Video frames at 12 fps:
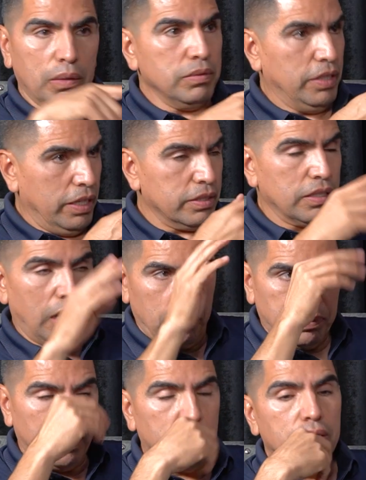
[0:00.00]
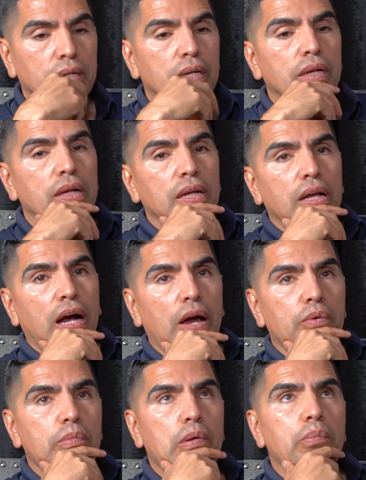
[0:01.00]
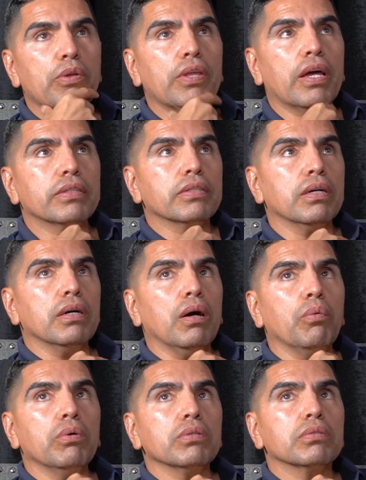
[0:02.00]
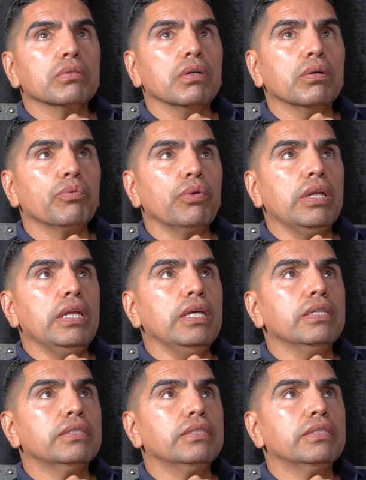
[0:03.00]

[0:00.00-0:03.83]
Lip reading: yes, up there. I remember that I was really